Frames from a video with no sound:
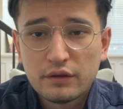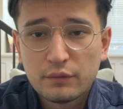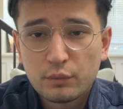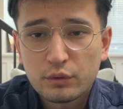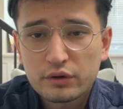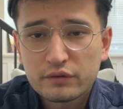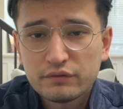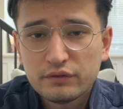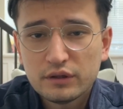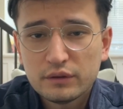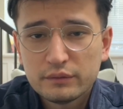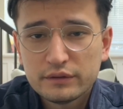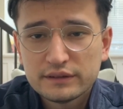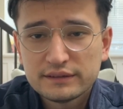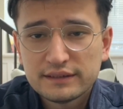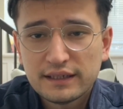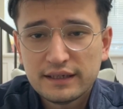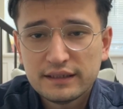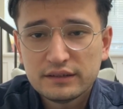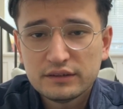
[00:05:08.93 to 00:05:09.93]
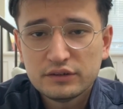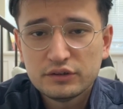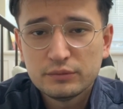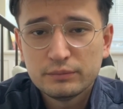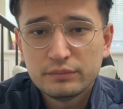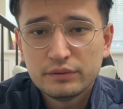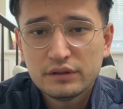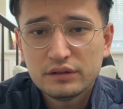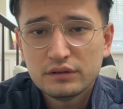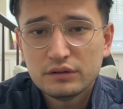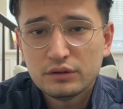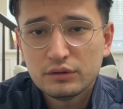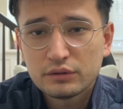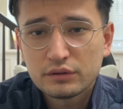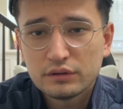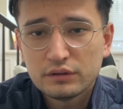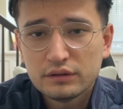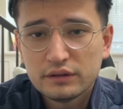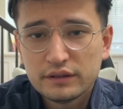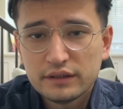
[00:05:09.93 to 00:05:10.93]
workflow is that you build
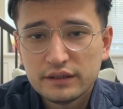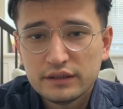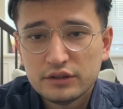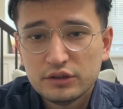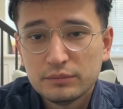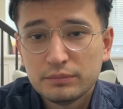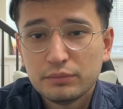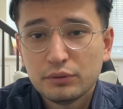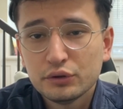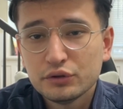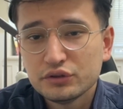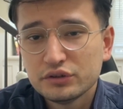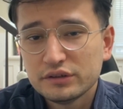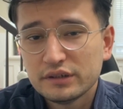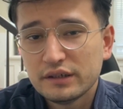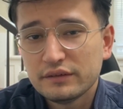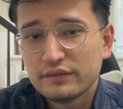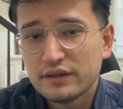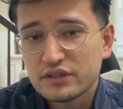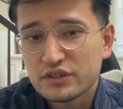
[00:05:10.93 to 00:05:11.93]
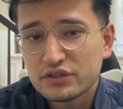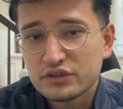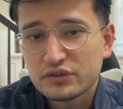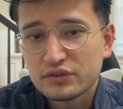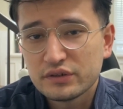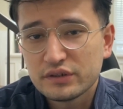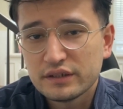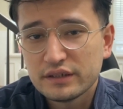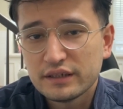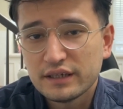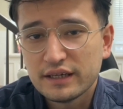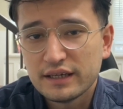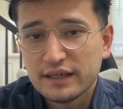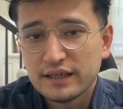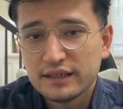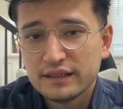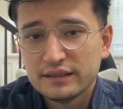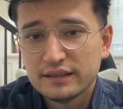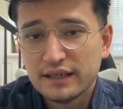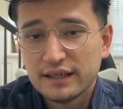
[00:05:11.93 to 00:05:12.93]
locally, you push to that registry,
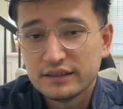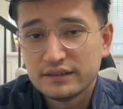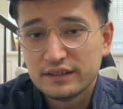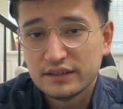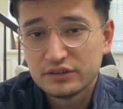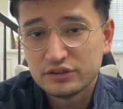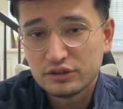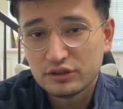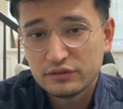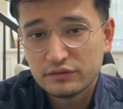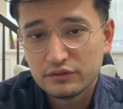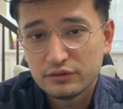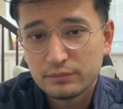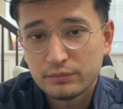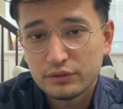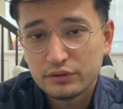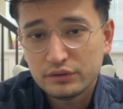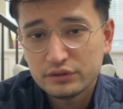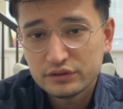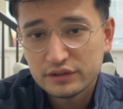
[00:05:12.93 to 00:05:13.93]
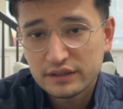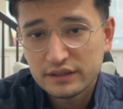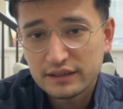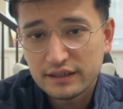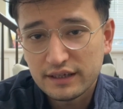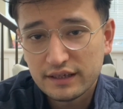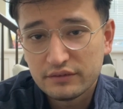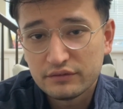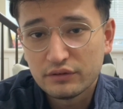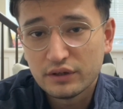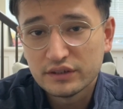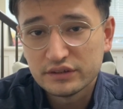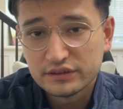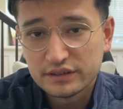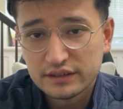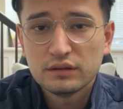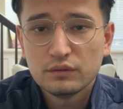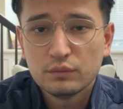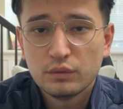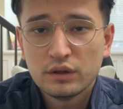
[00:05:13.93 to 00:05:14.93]
and the server pulls it and runs
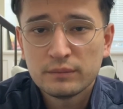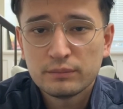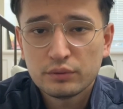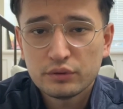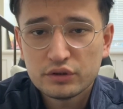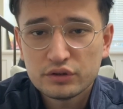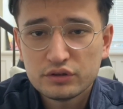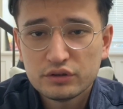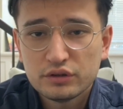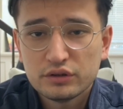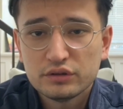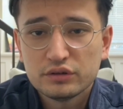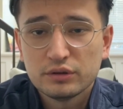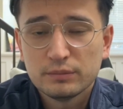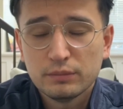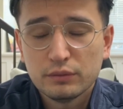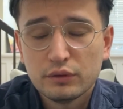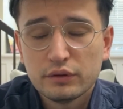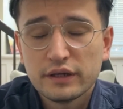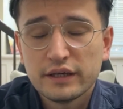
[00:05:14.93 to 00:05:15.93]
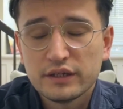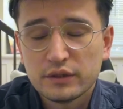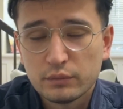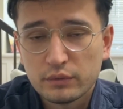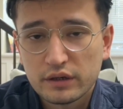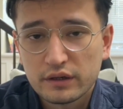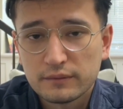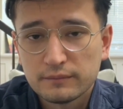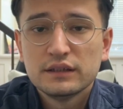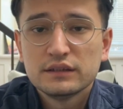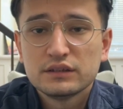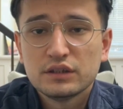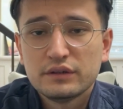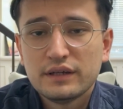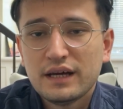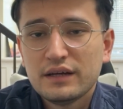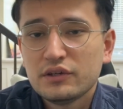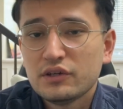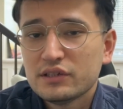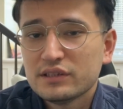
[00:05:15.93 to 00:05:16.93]
it. One push, deploy anywhere. So
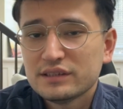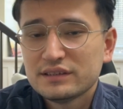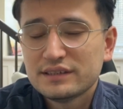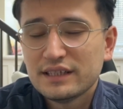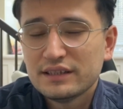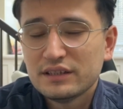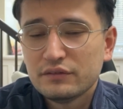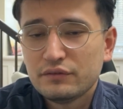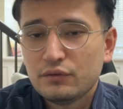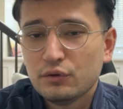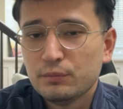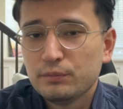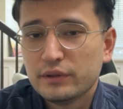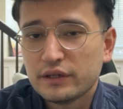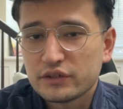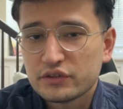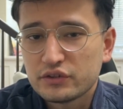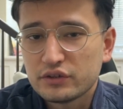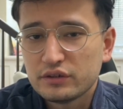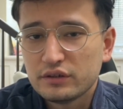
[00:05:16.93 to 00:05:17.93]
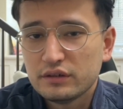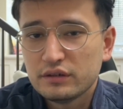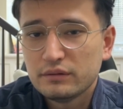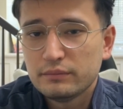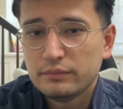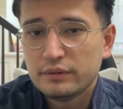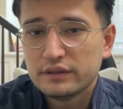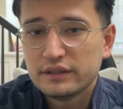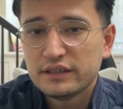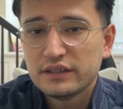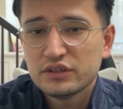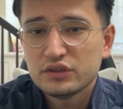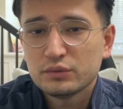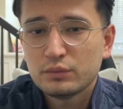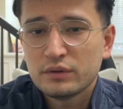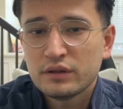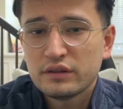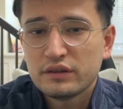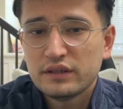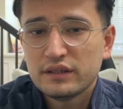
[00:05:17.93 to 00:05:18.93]
now you understand the full picture. But here's
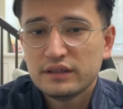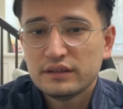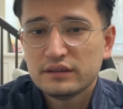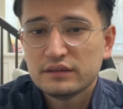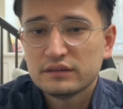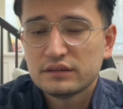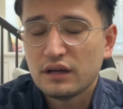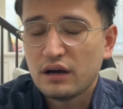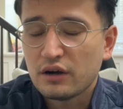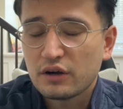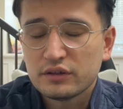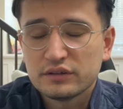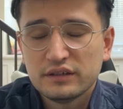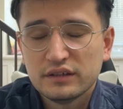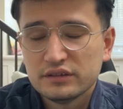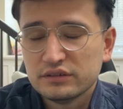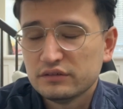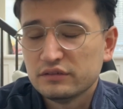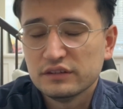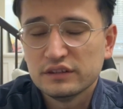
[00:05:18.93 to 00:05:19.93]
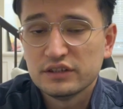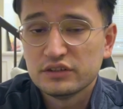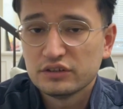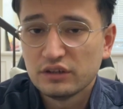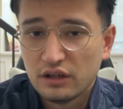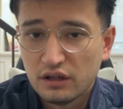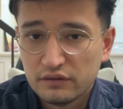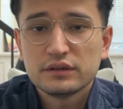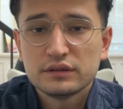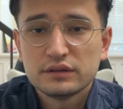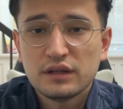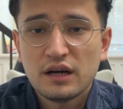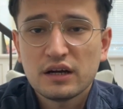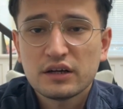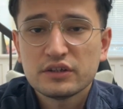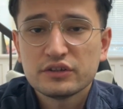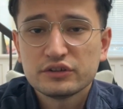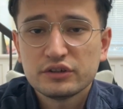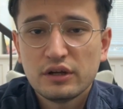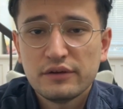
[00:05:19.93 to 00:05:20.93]
one thing Docker doesn't really solve.
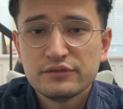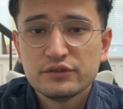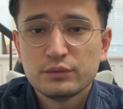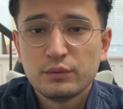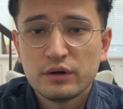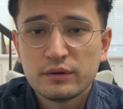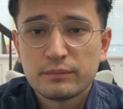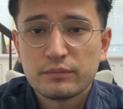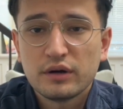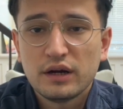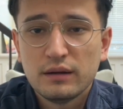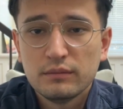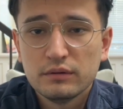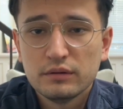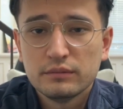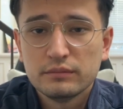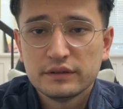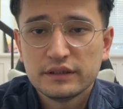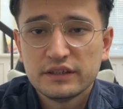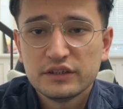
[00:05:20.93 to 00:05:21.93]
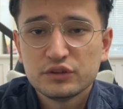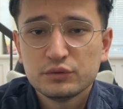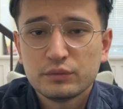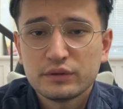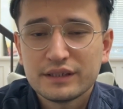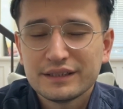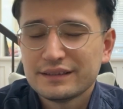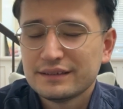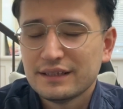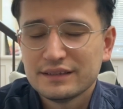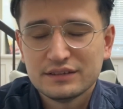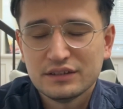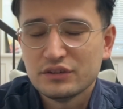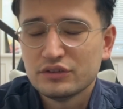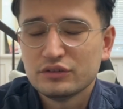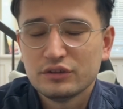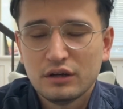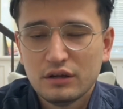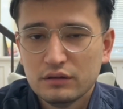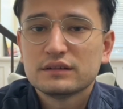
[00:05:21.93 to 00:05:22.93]
Docker solves one problem. Here's what it doesn't
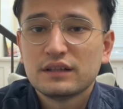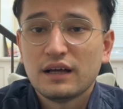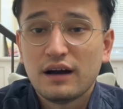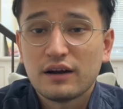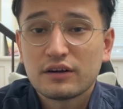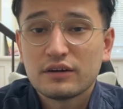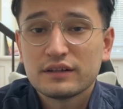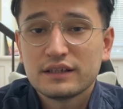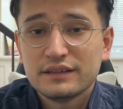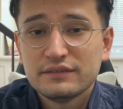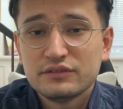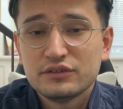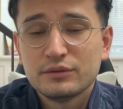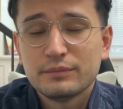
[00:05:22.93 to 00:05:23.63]
solve. Docker gives you